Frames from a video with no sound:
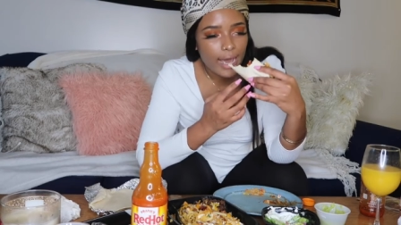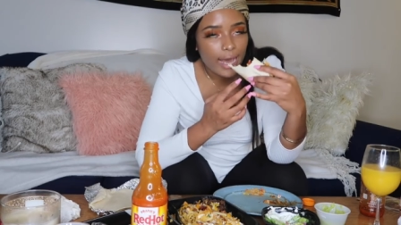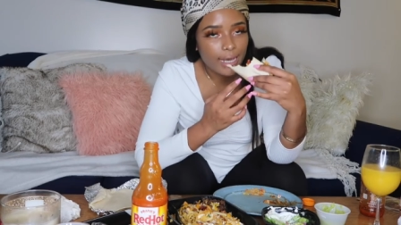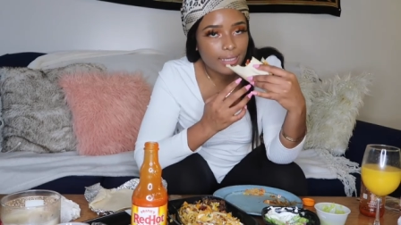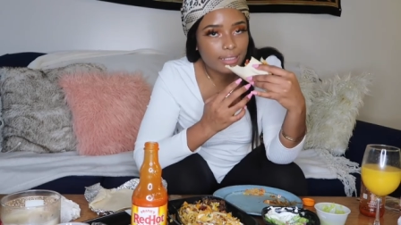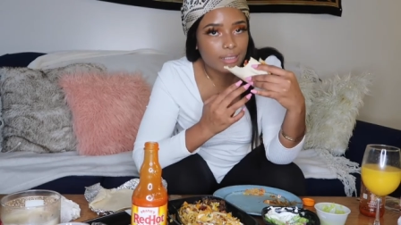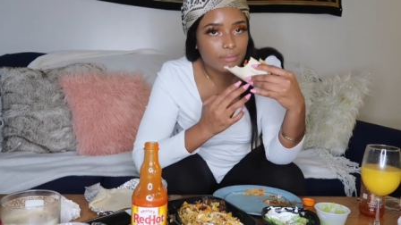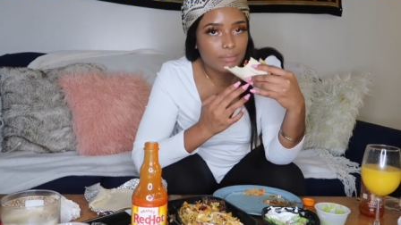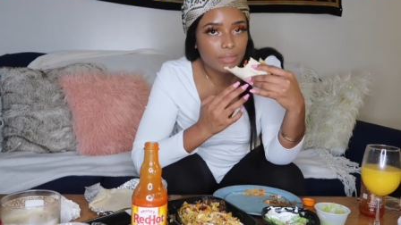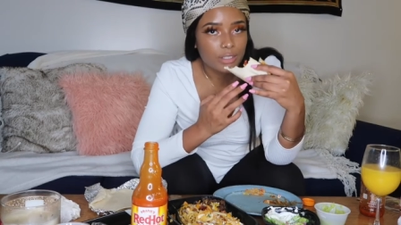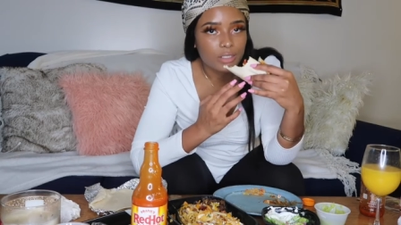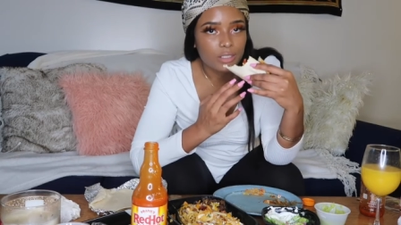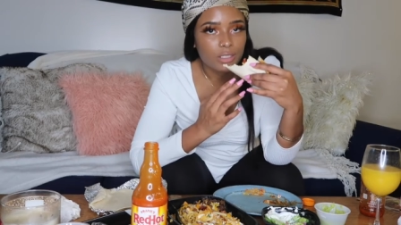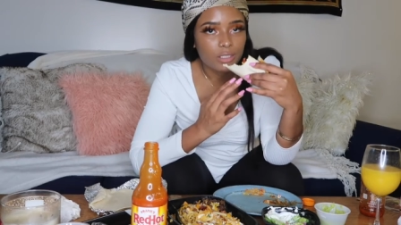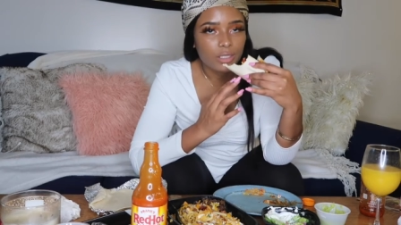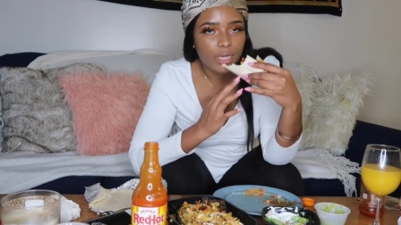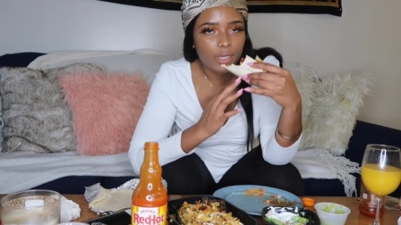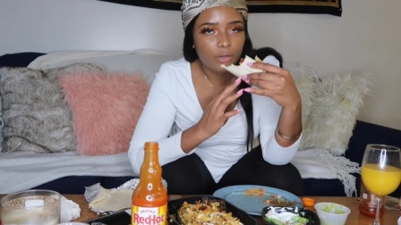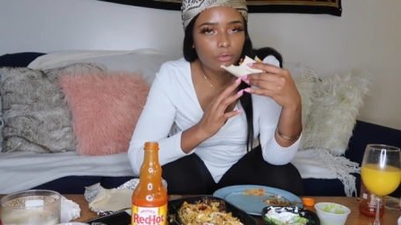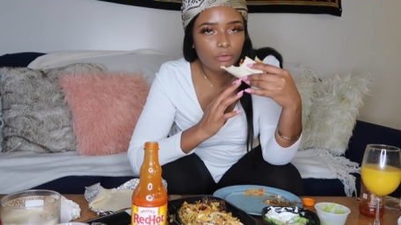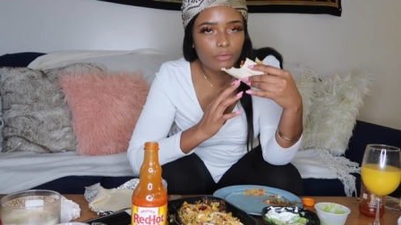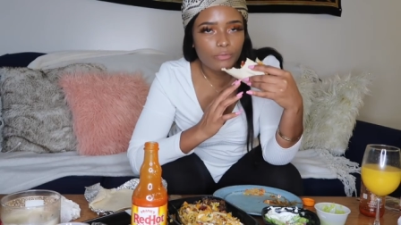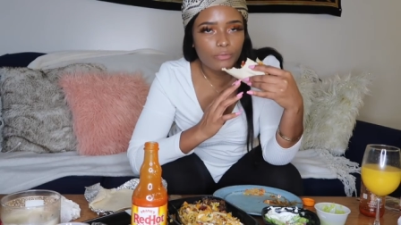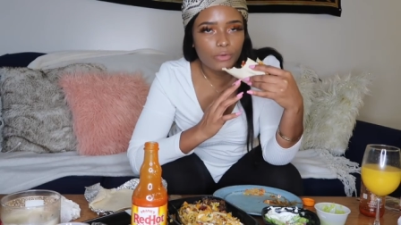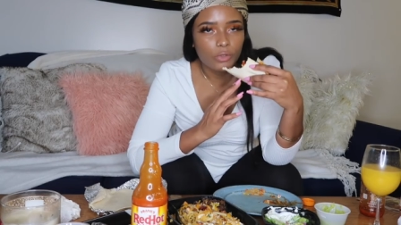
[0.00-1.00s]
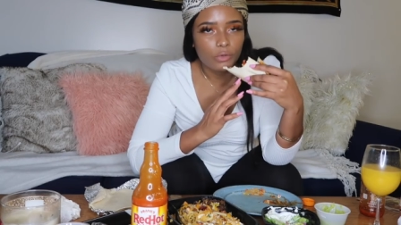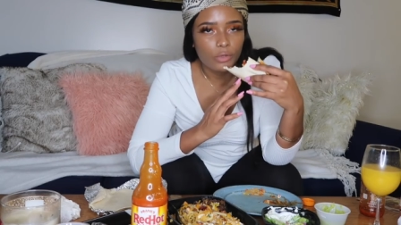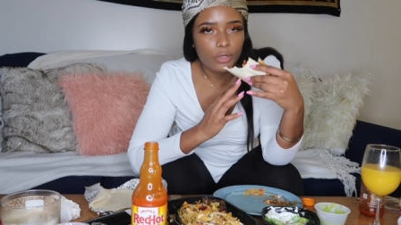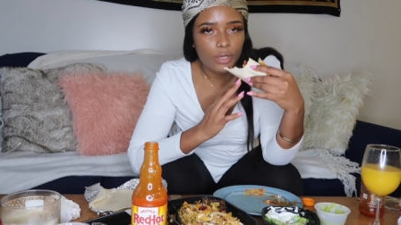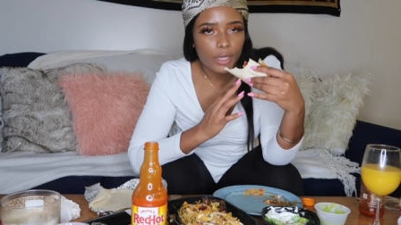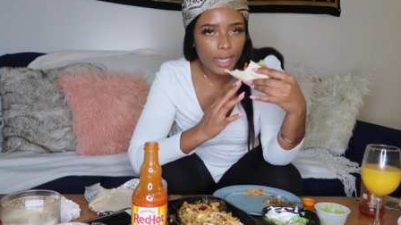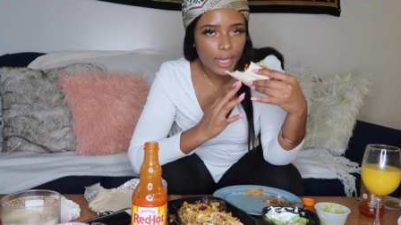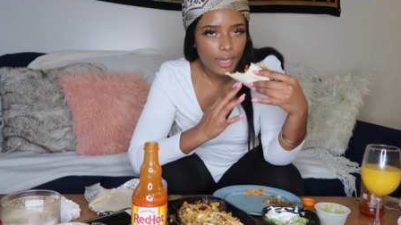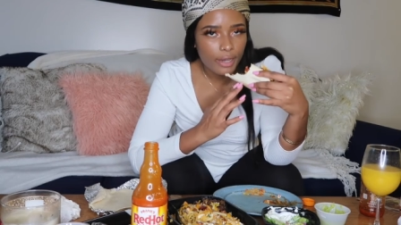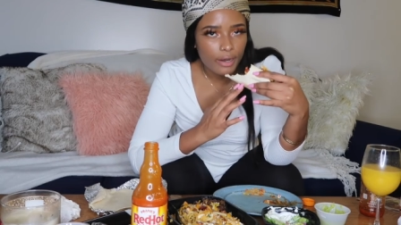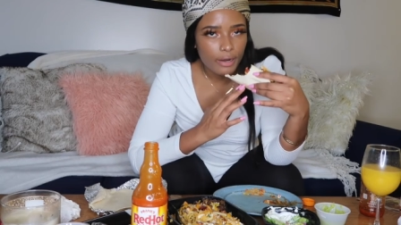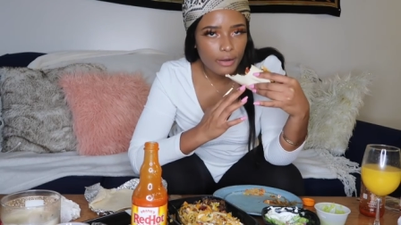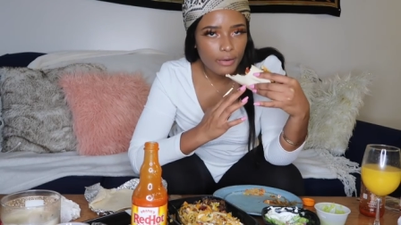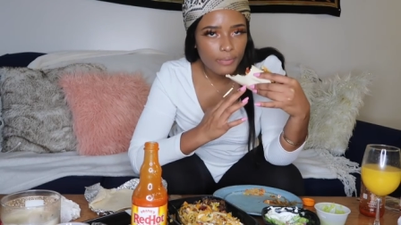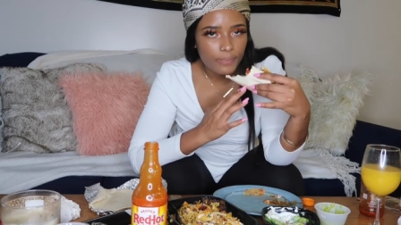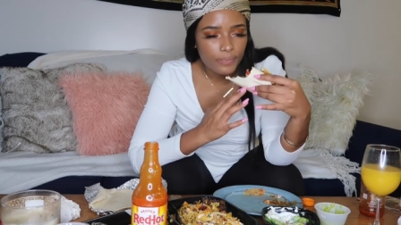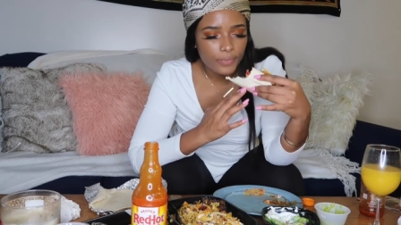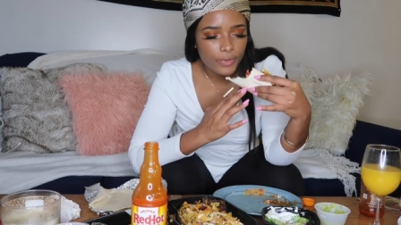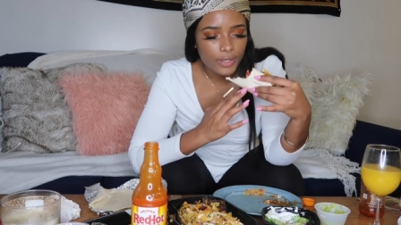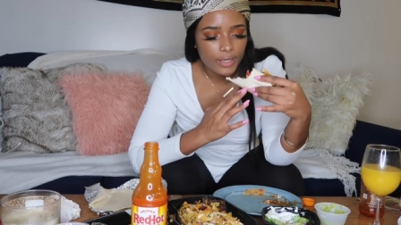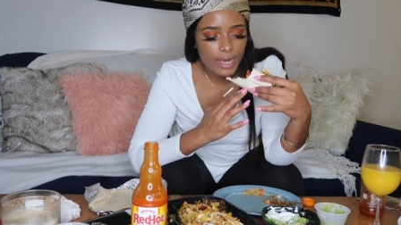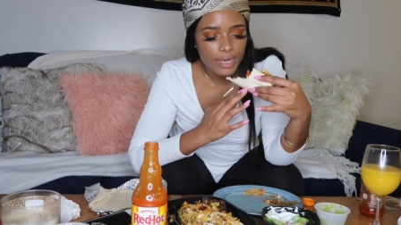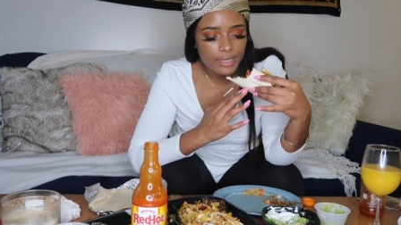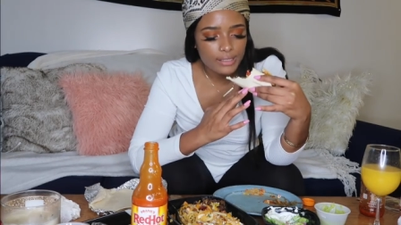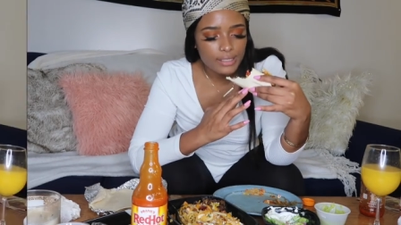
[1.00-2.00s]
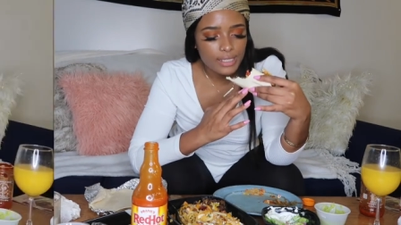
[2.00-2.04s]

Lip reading: asked me to like review their hair, and I